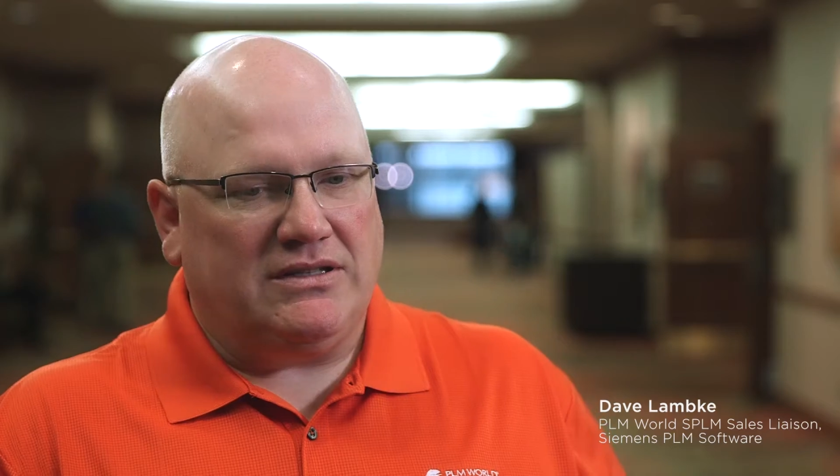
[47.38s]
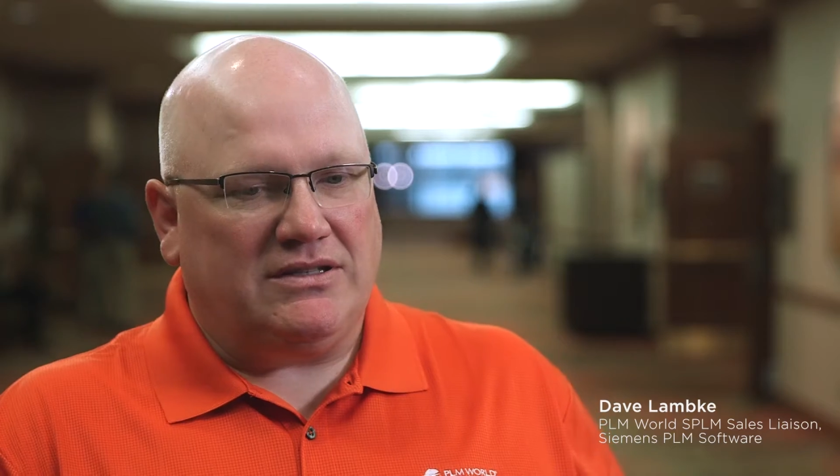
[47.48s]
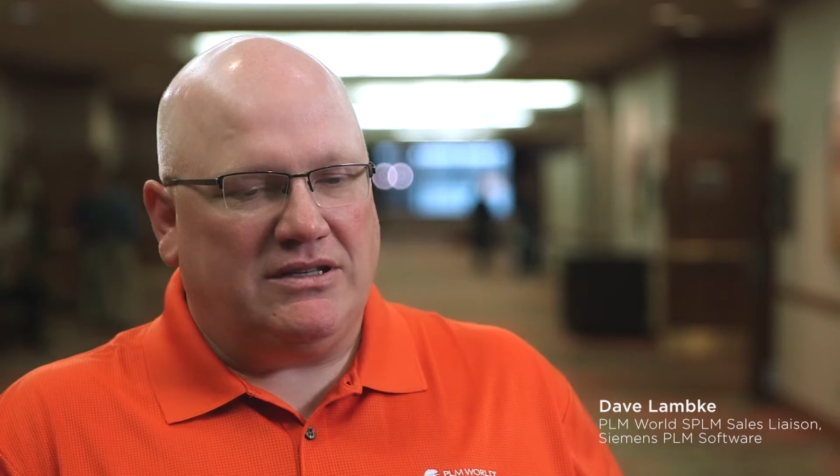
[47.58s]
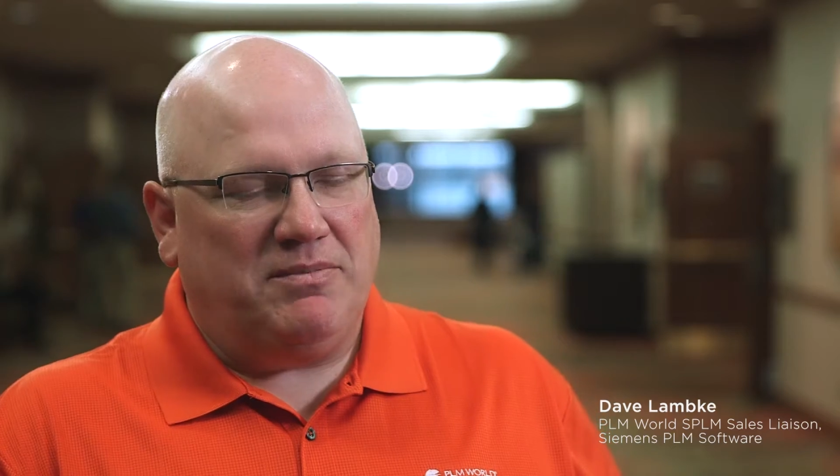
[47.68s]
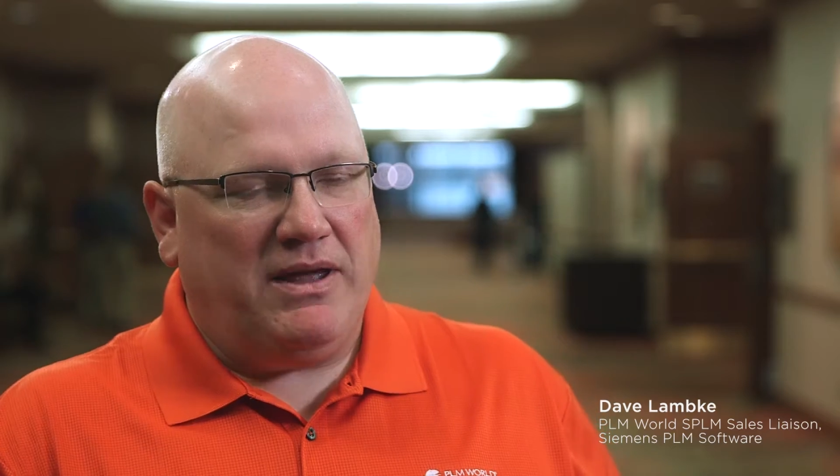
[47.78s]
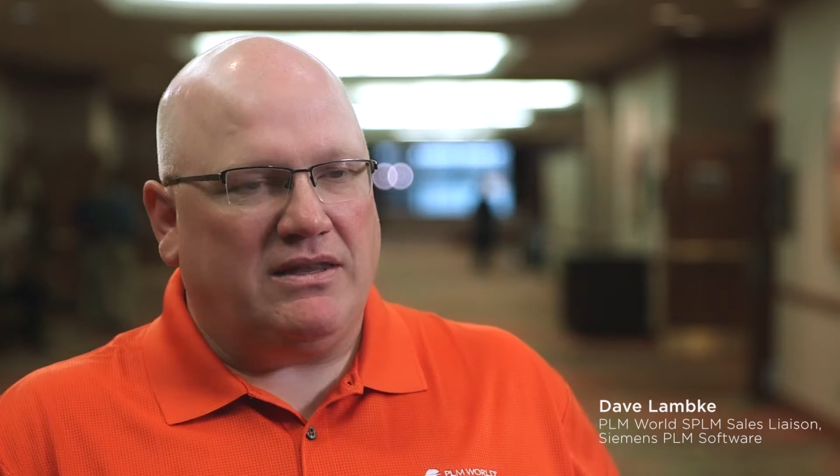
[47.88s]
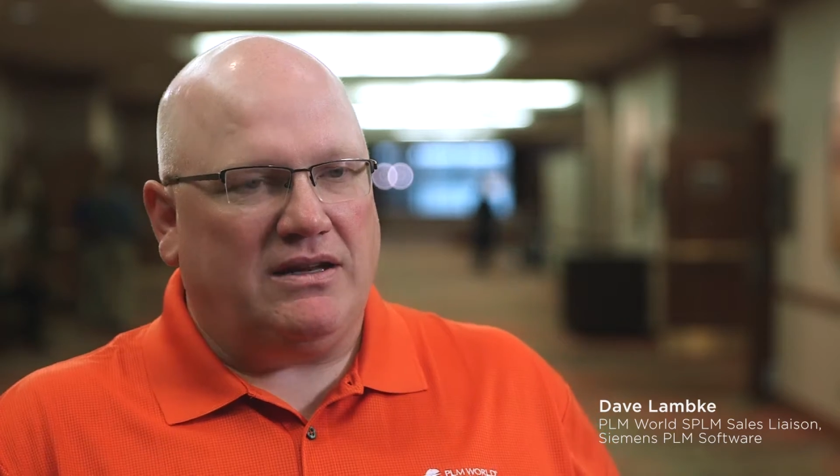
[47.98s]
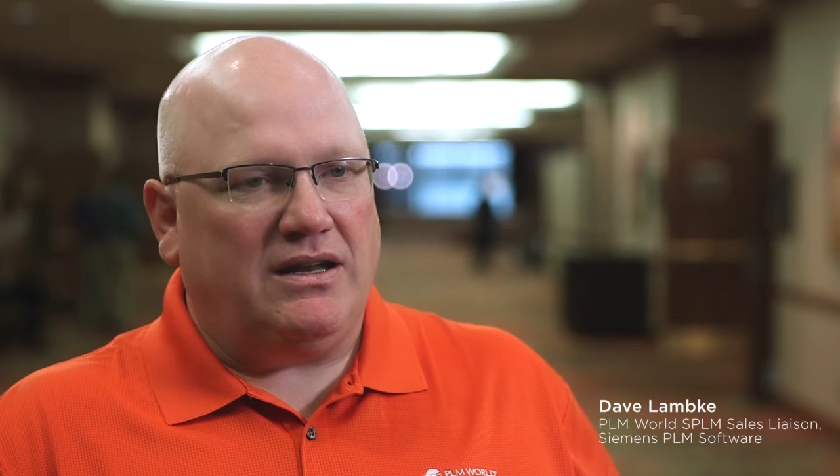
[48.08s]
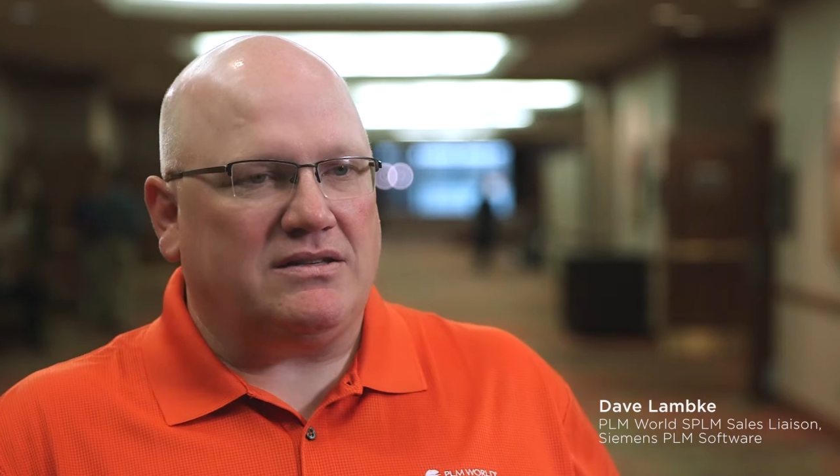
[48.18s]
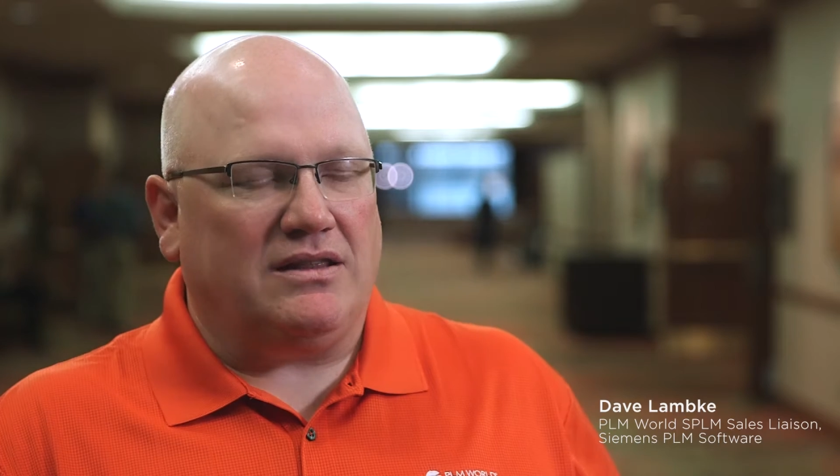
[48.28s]
it's
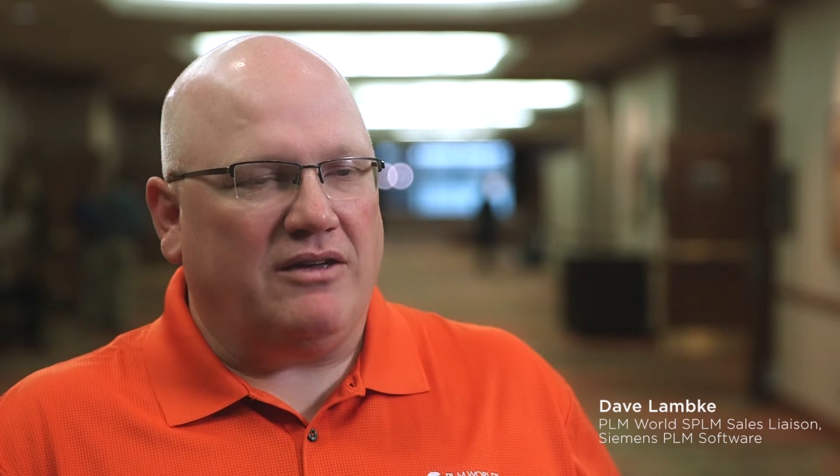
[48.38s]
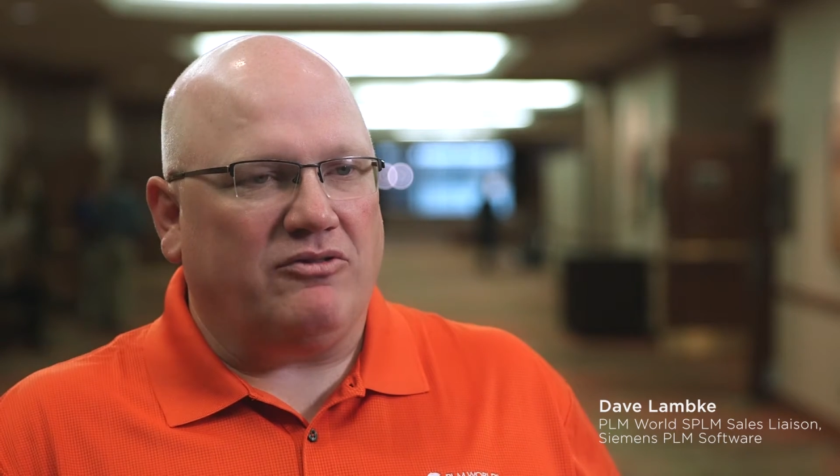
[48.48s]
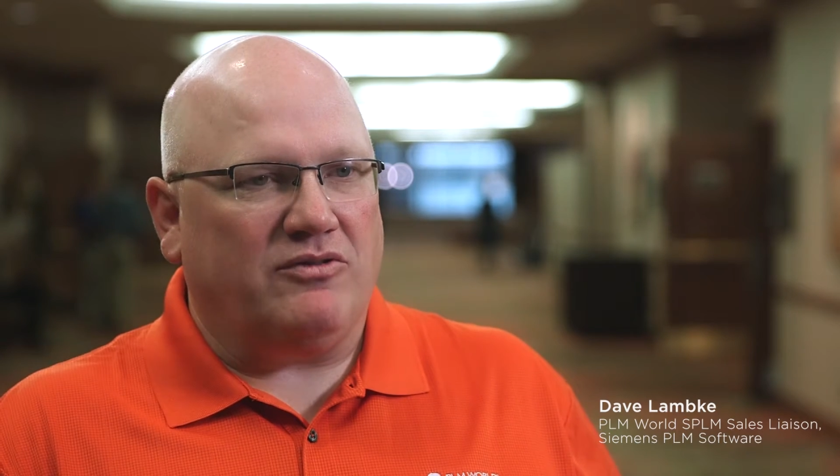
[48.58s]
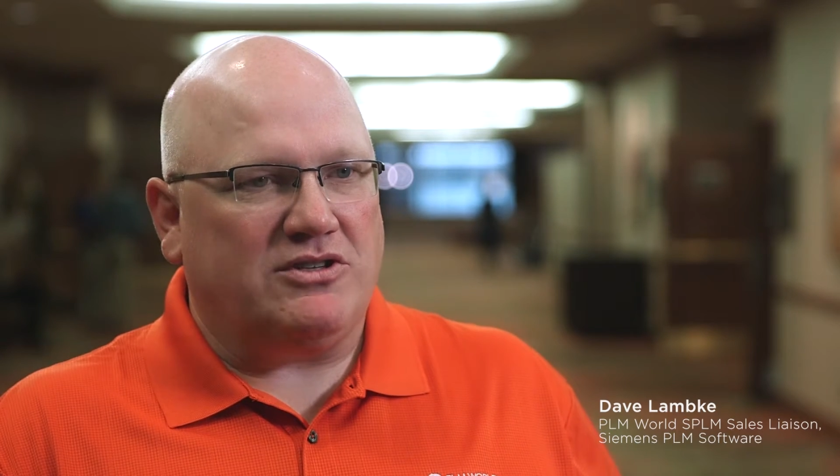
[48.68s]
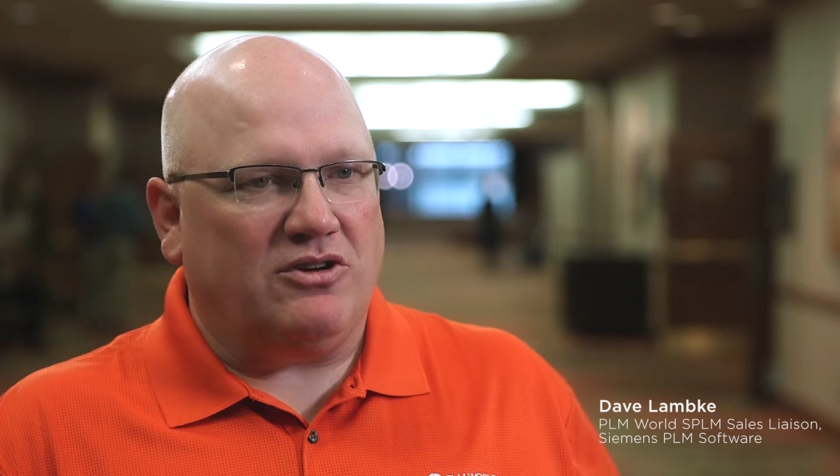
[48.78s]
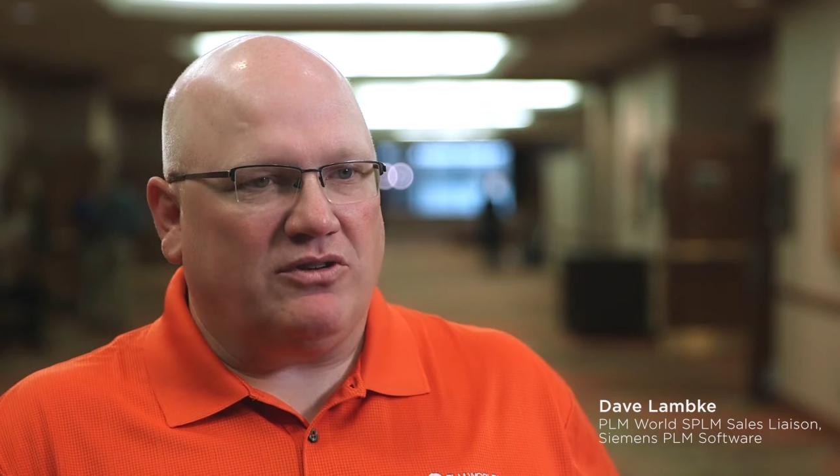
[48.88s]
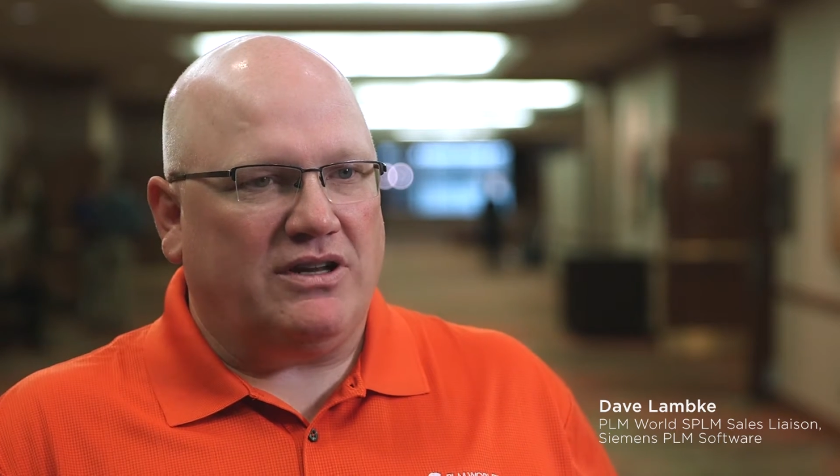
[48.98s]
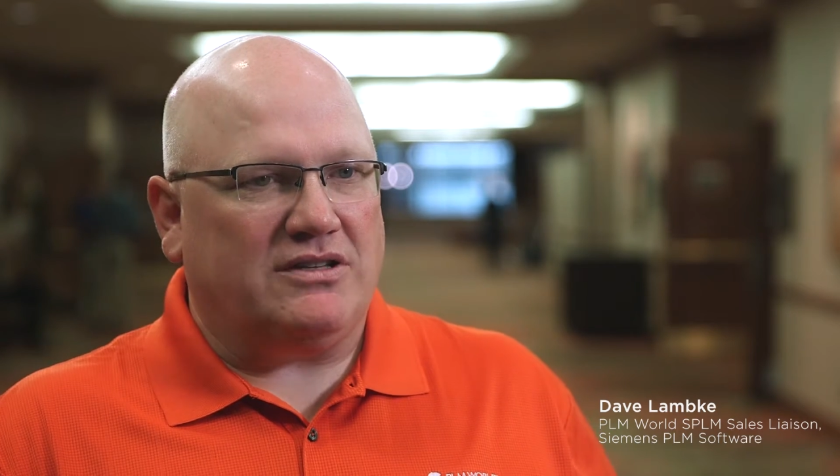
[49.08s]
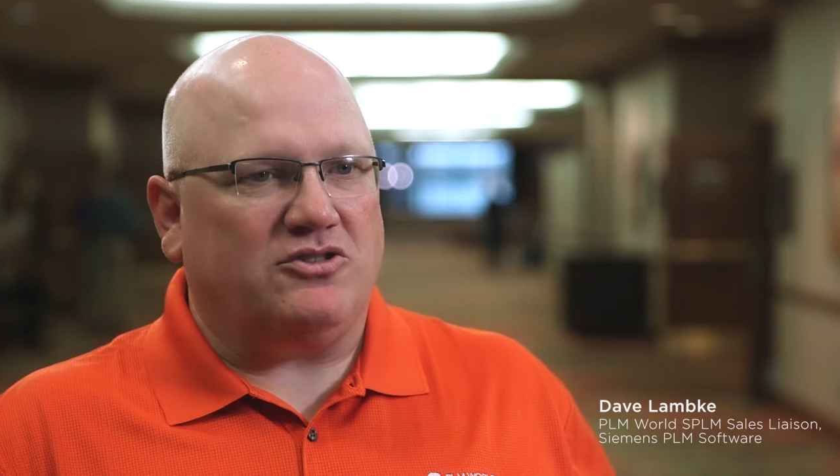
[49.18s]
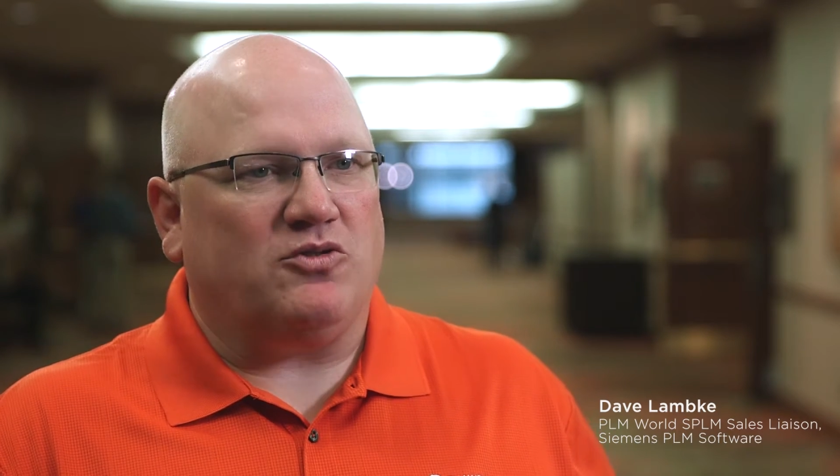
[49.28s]
independent, it has a life of its own, it
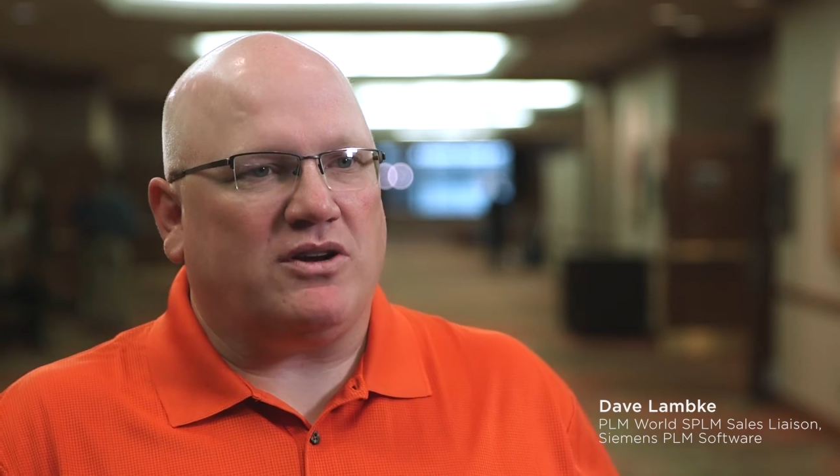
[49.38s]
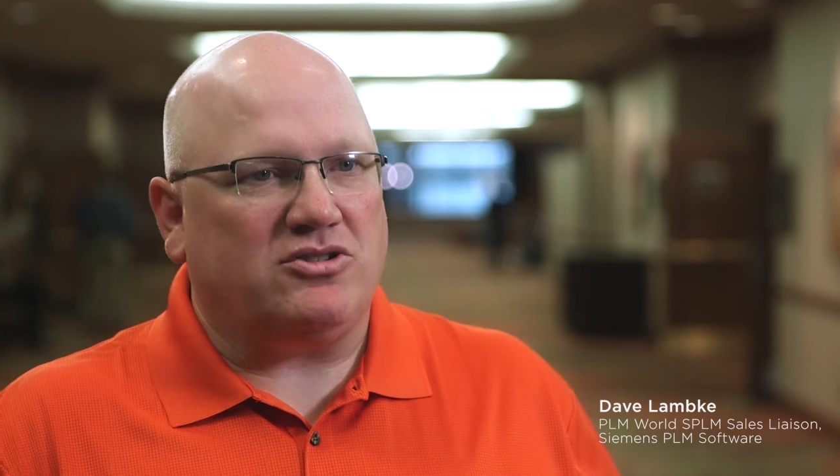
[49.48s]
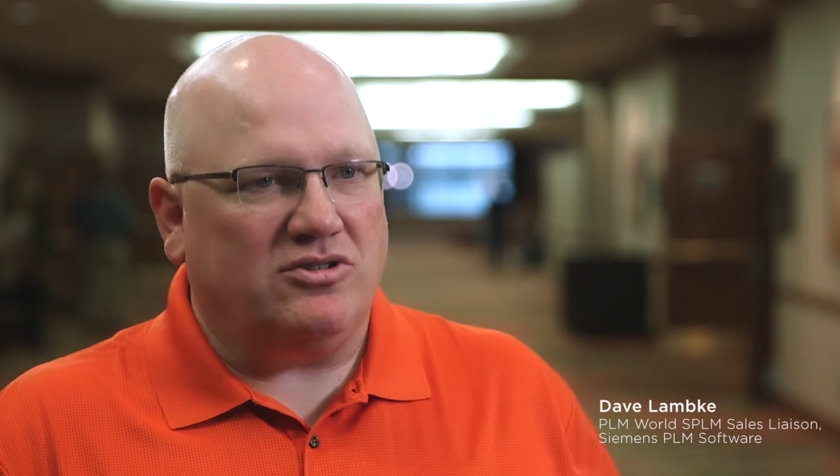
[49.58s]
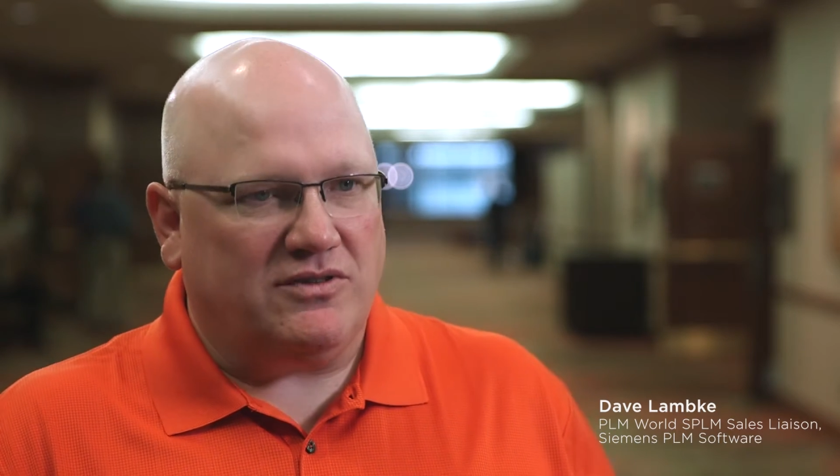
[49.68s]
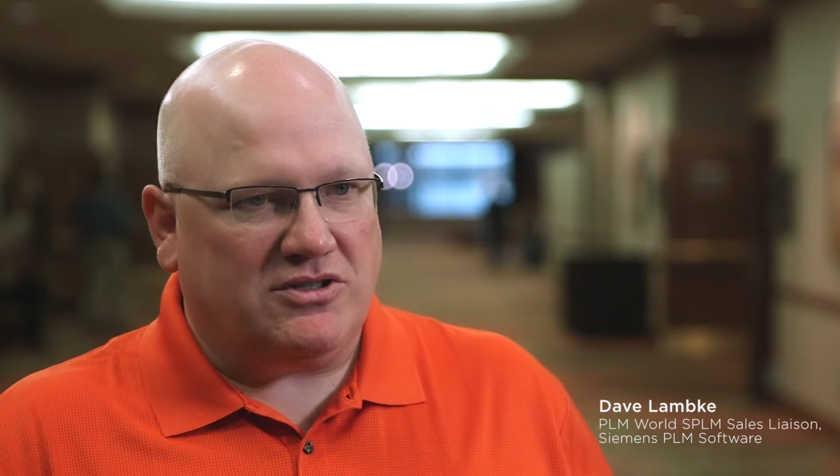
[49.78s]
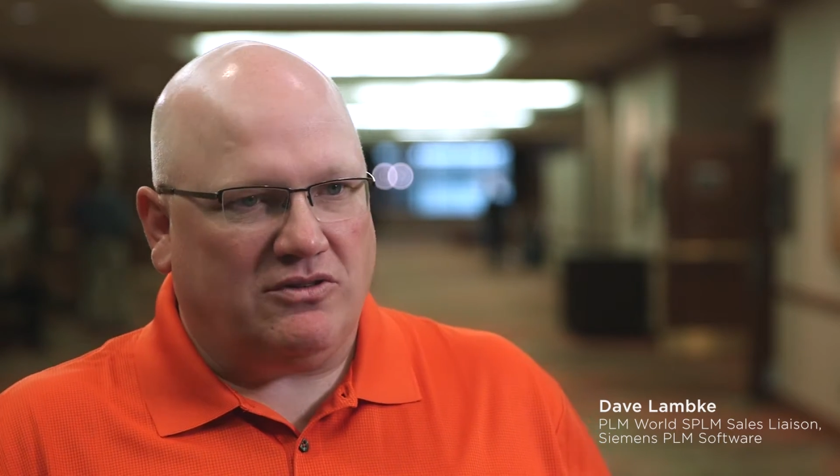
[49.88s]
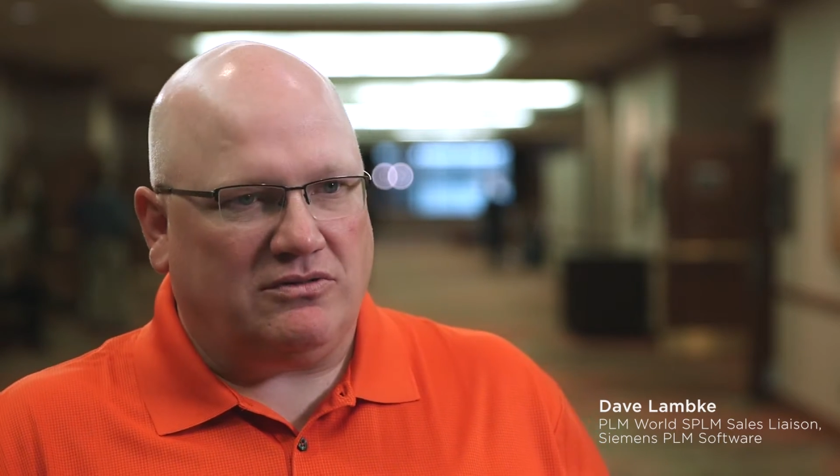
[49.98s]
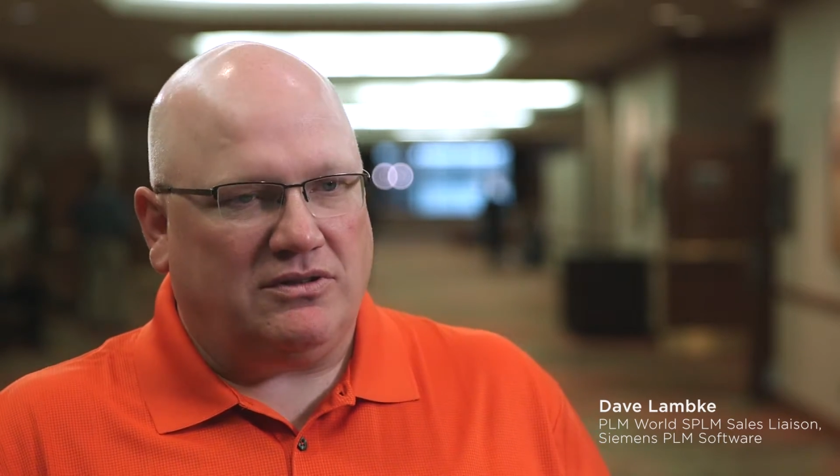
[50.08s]
has a direction of its own.